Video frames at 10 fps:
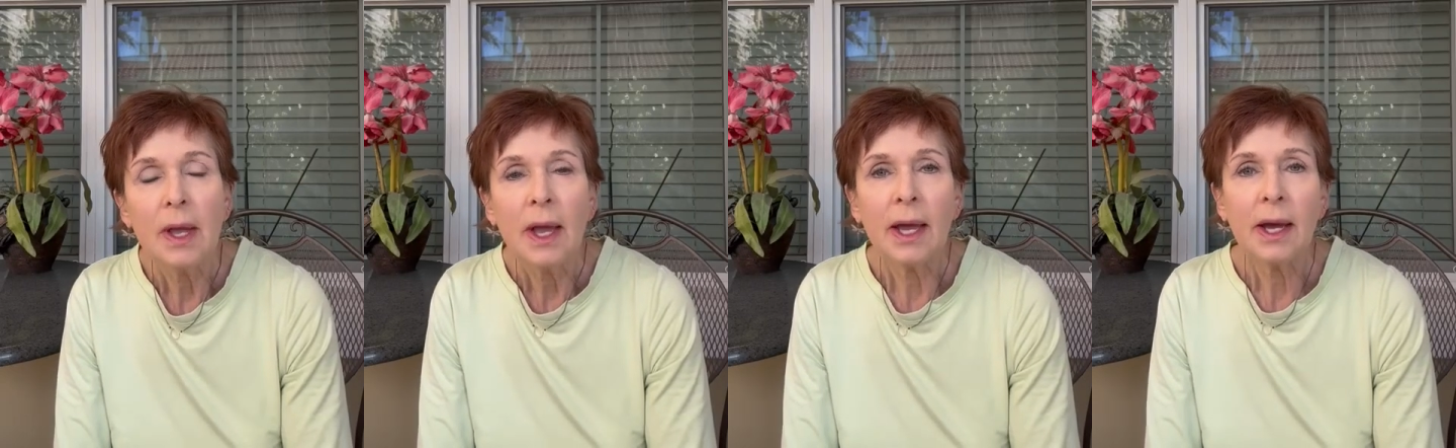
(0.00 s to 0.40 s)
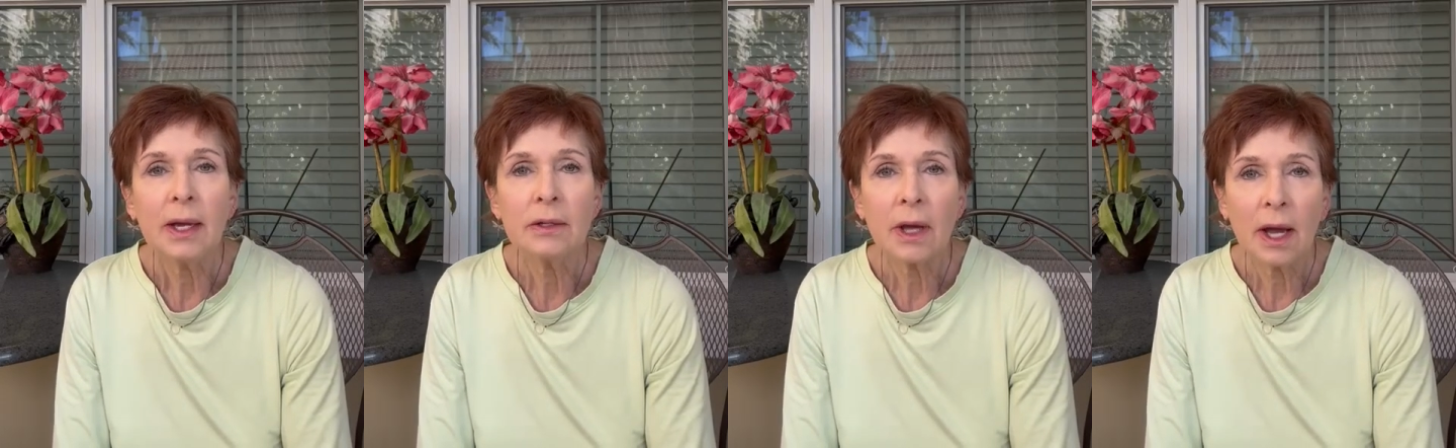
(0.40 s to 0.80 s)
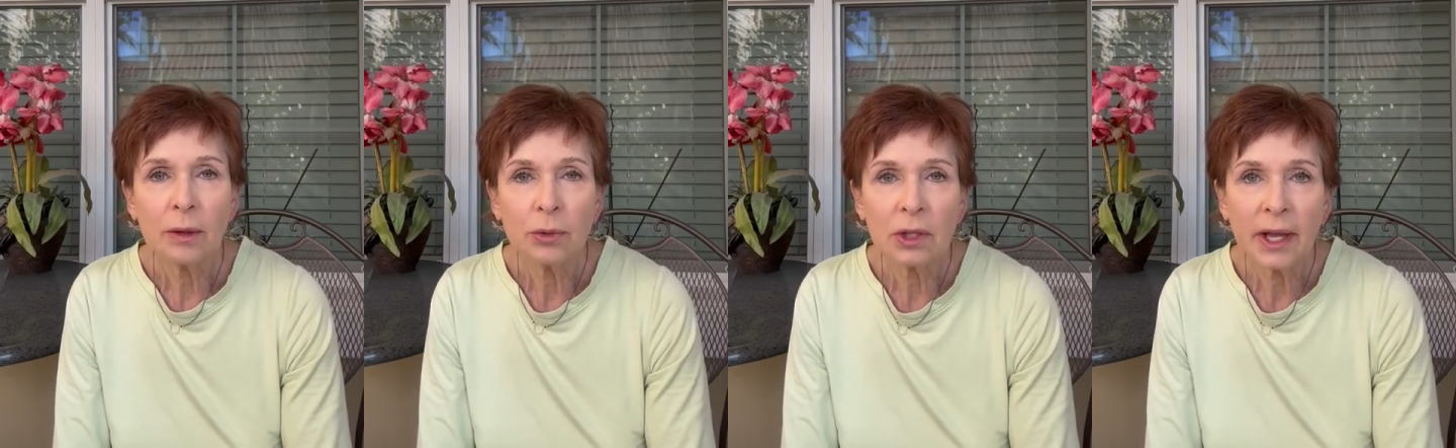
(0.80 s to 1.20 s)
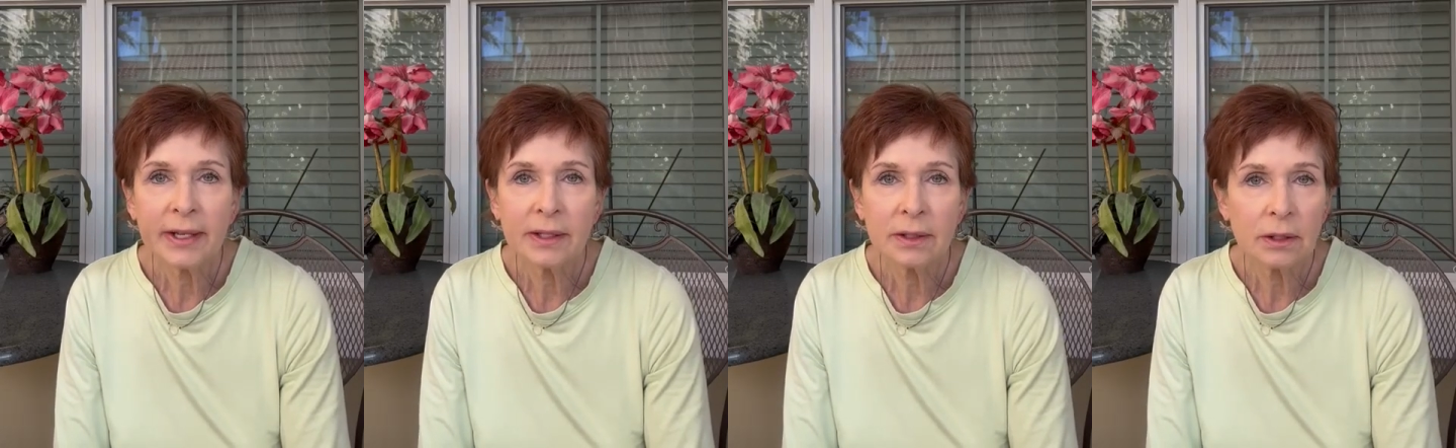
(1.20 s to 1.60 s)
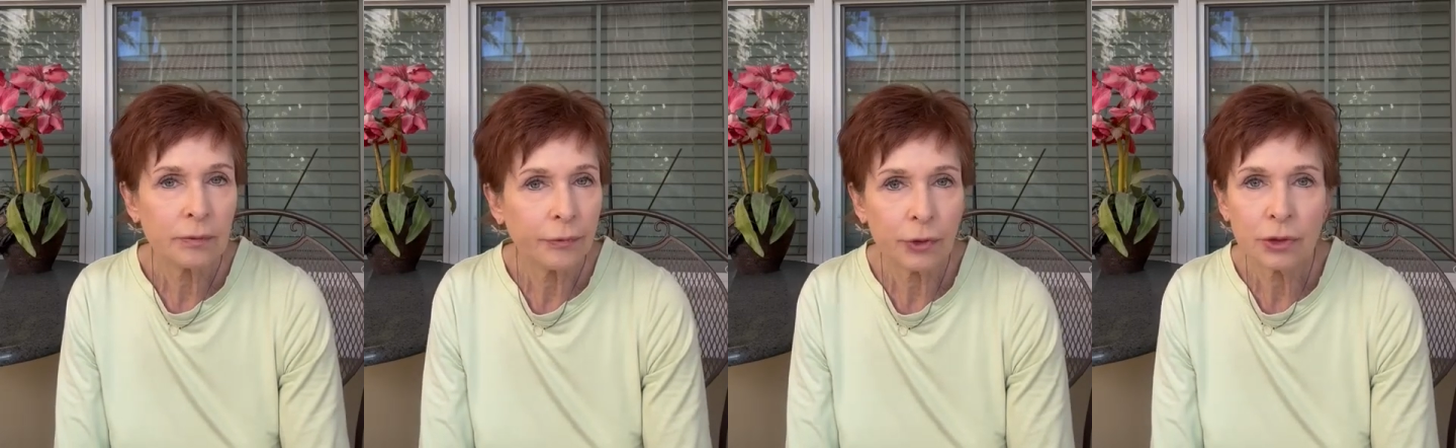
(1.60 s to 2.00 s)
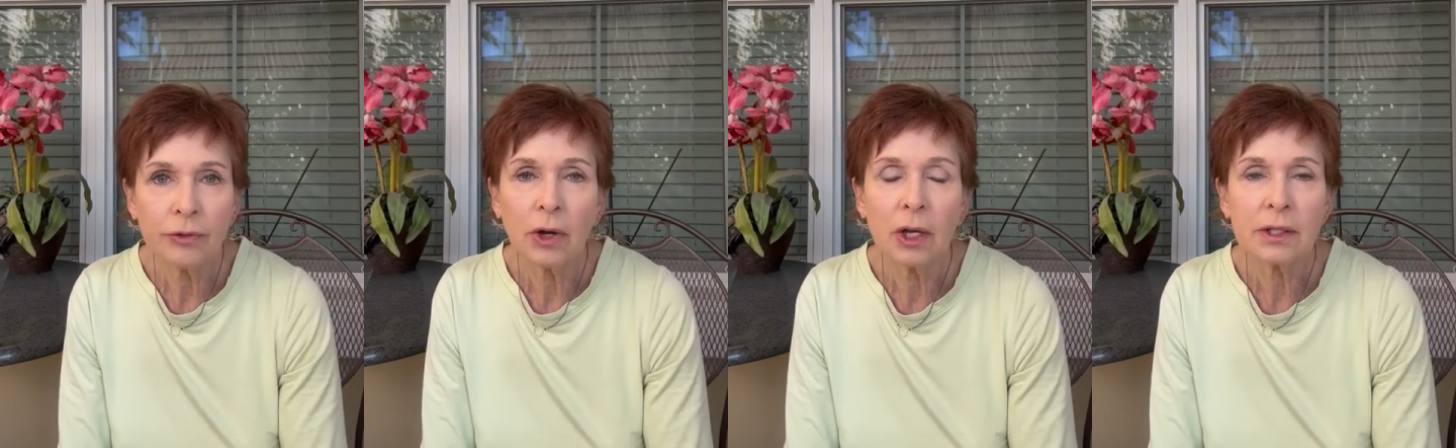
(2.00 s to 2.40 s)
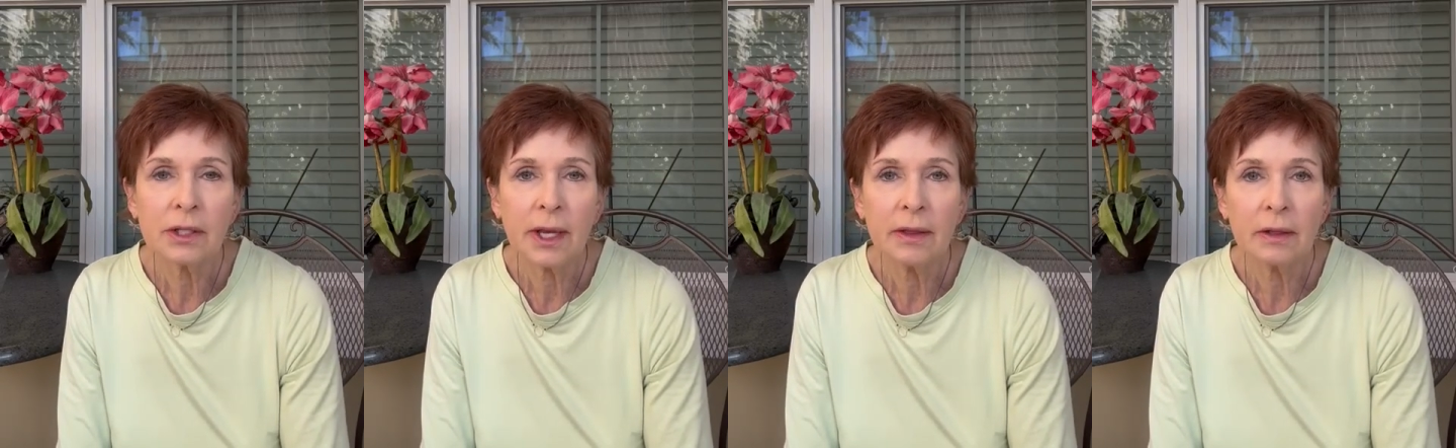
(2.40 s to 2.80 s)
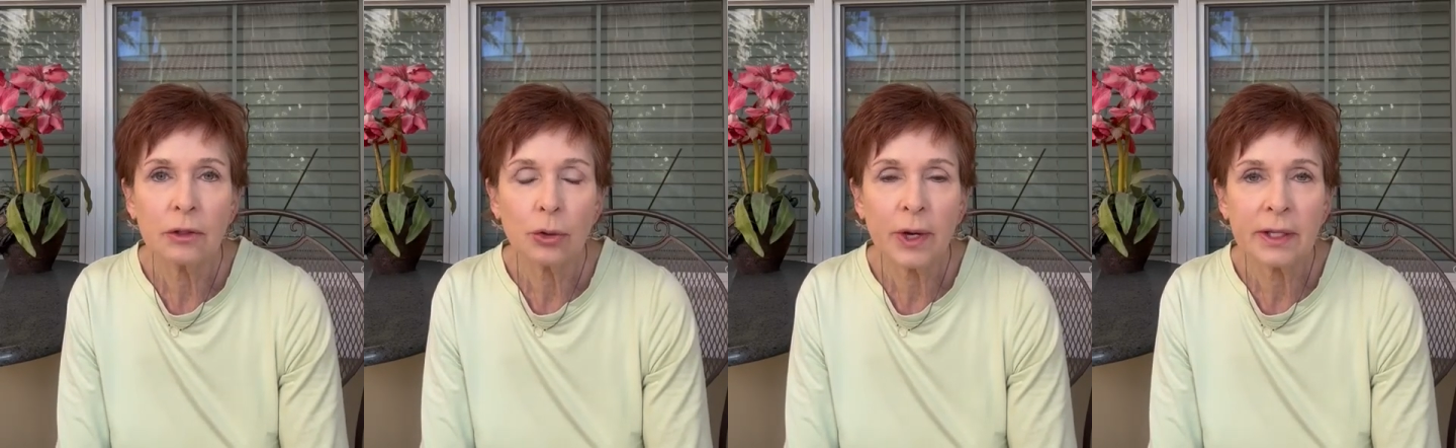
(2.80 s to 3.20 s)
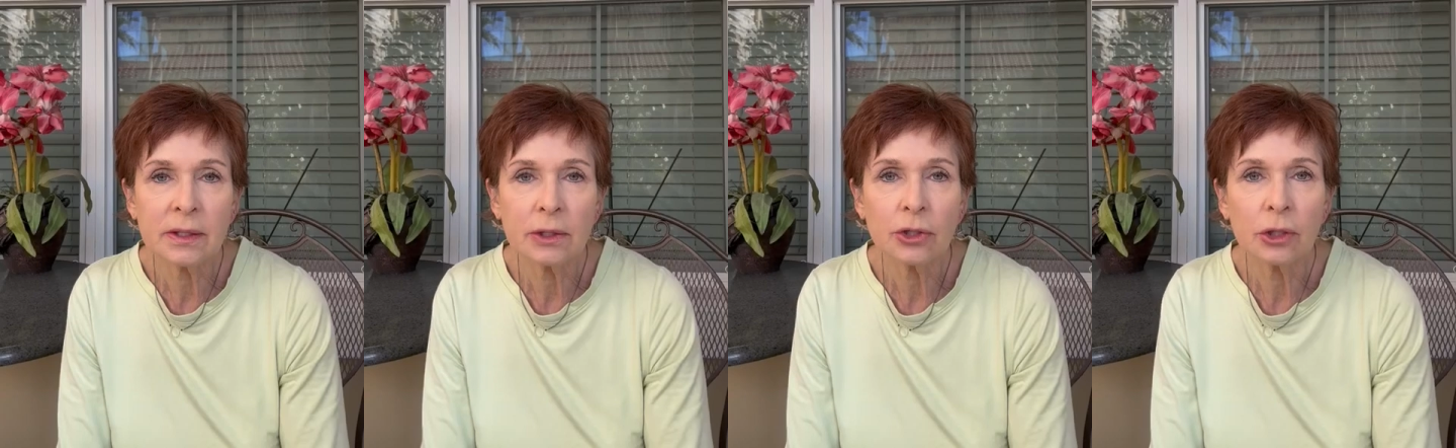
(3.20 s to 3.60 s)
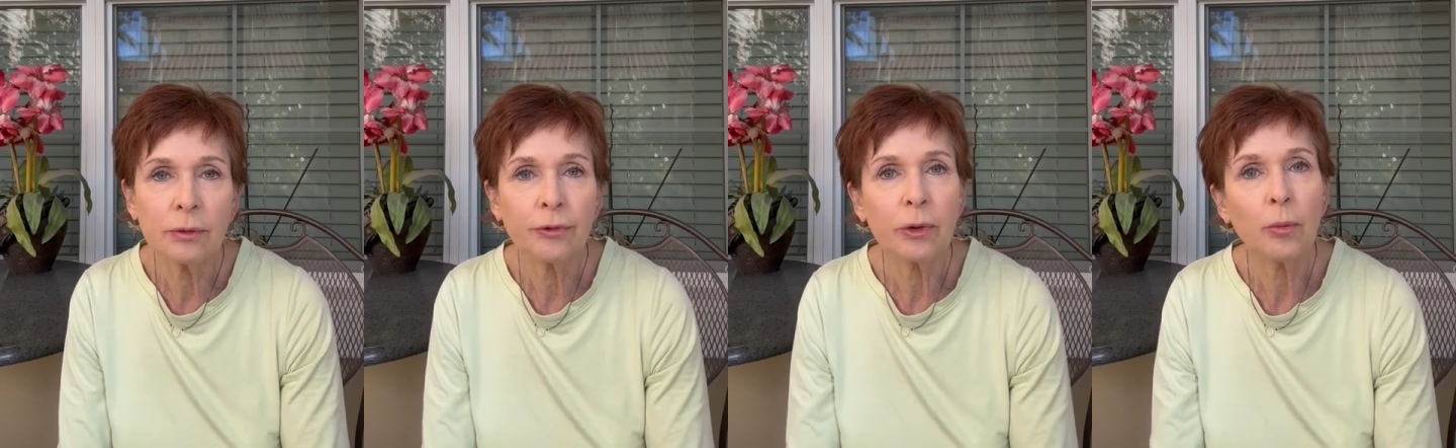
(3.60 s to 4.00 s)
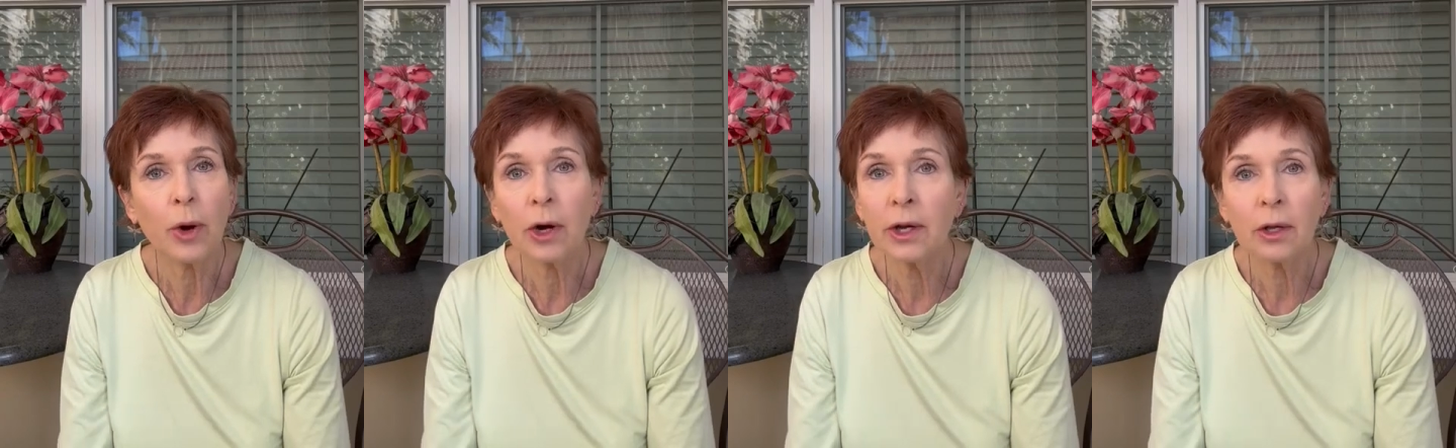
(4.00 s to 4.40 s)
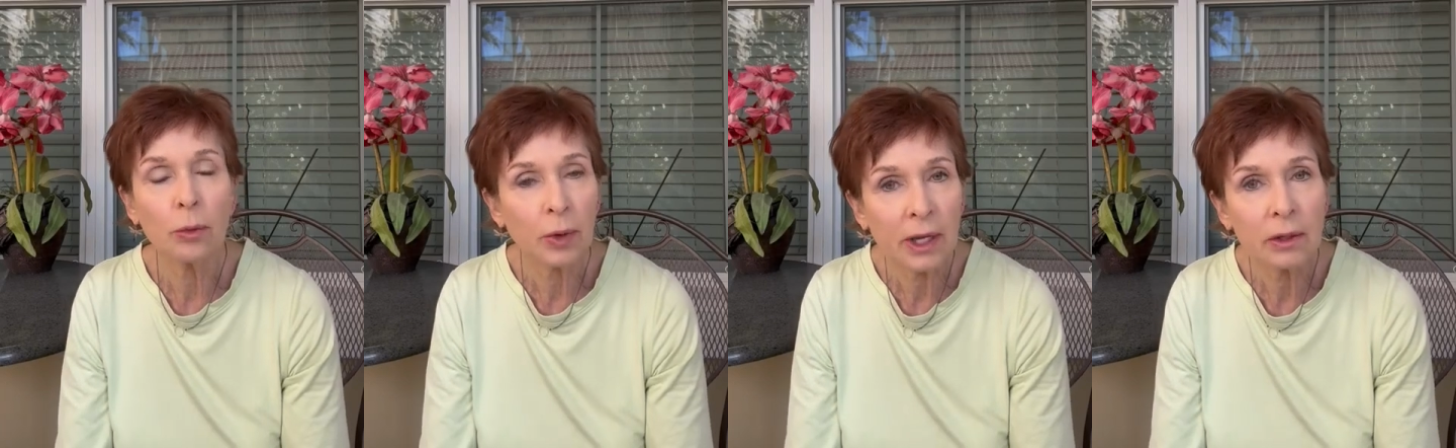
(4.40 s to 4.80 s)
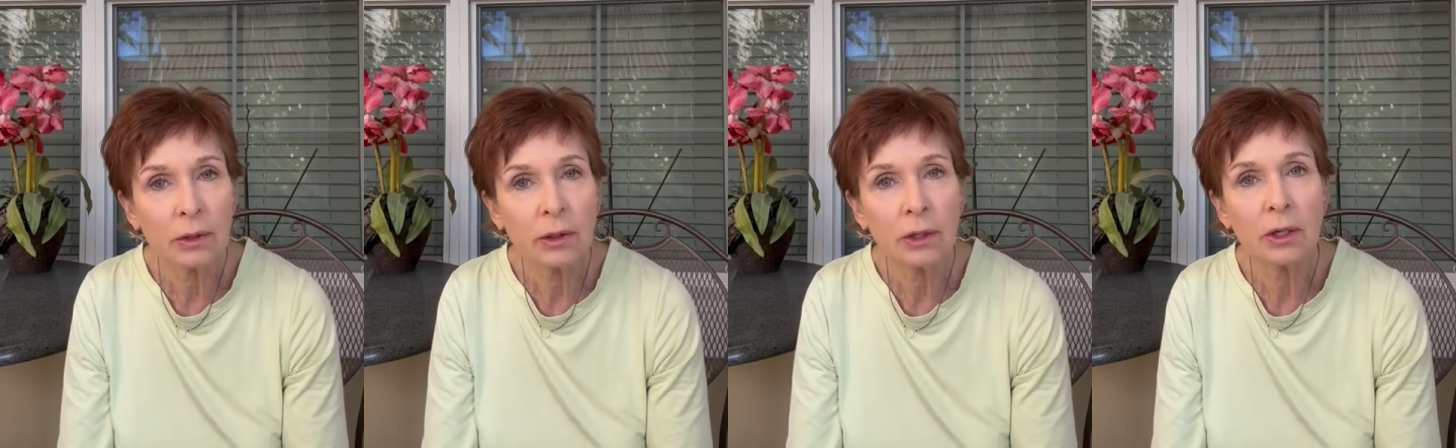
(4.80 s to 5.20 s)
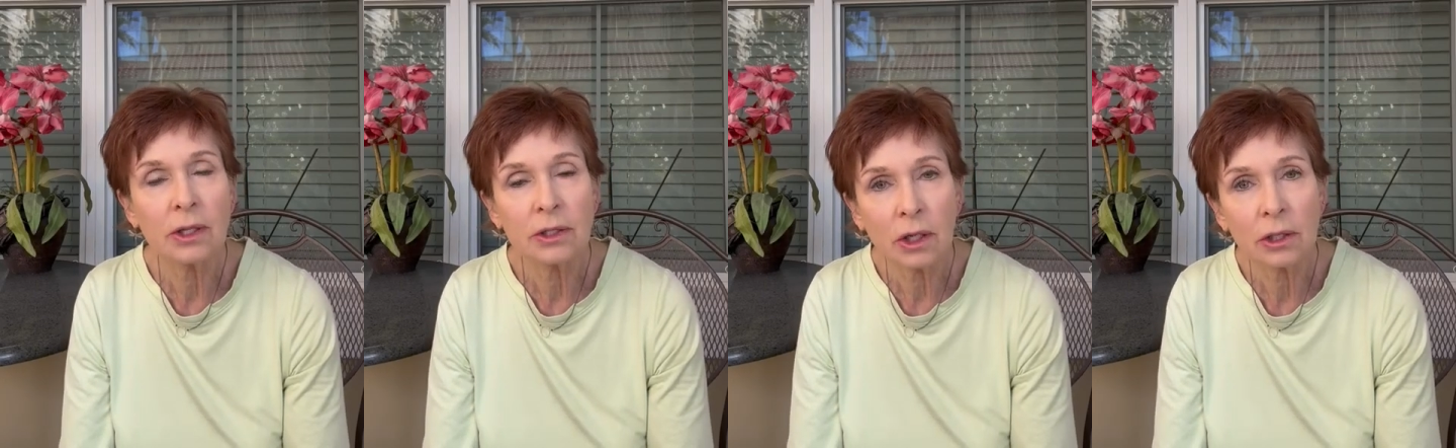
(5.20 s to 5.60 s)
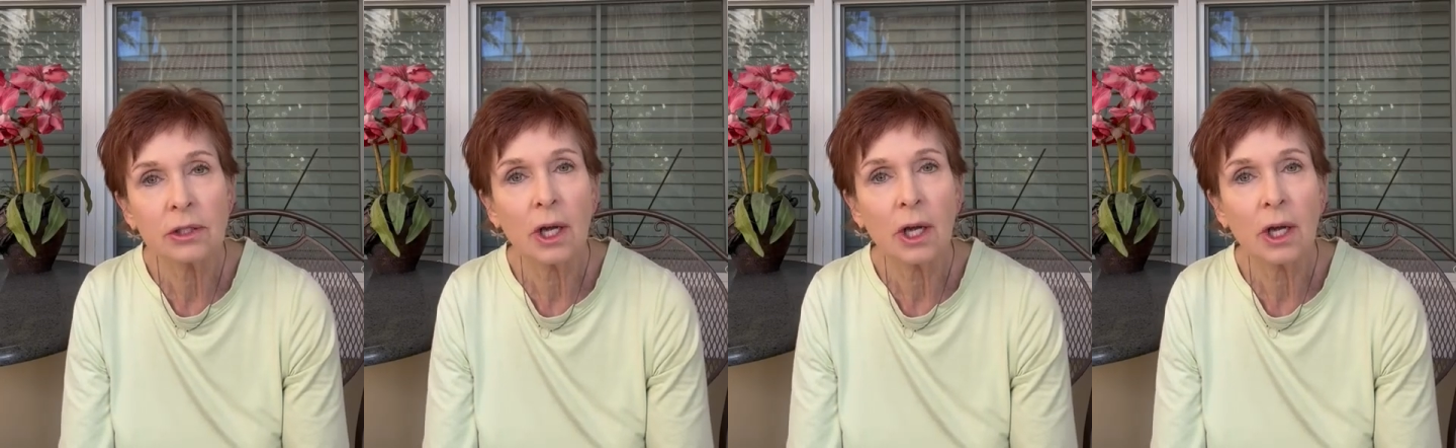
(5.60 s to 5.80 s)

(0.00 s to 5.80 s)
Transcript: And I would like to first of all say that the transition from wearing a regular adult